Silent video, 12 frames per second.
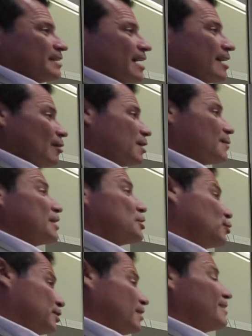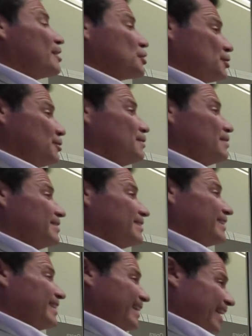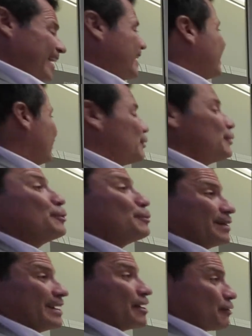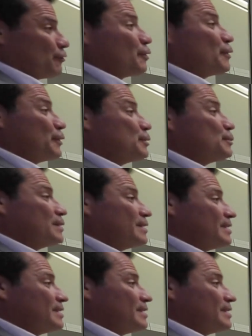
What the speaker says: And I want to make sure I shoot and hit the hoop and get it through the hoop.